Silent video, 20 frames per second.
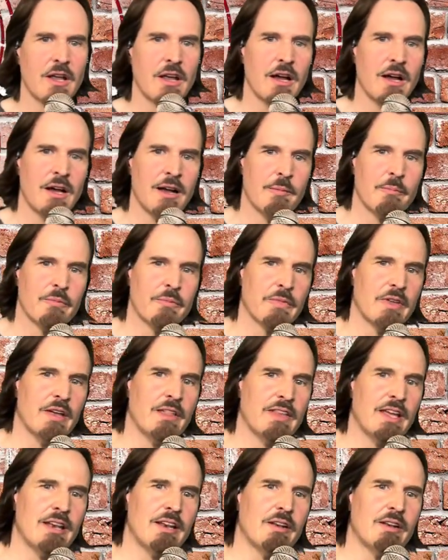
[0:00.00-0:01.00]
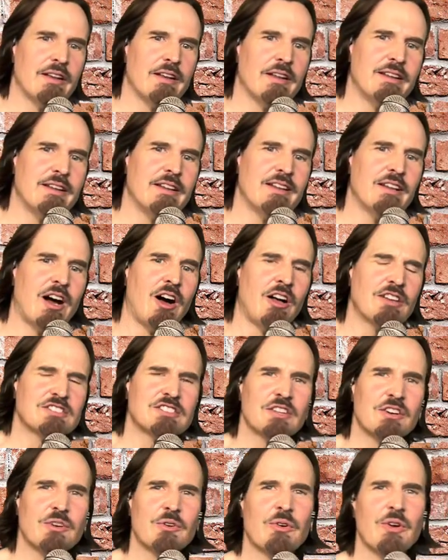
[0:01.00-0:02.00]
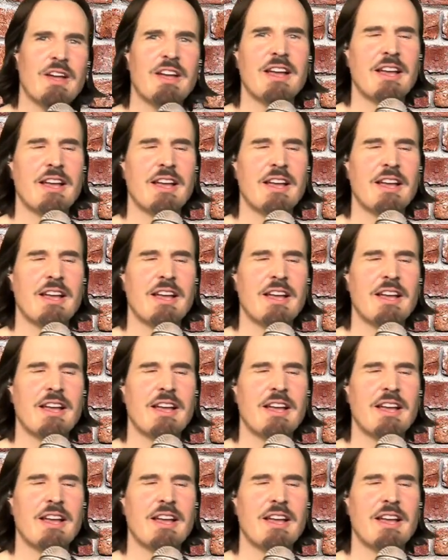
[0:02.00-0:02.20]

Um, and then also,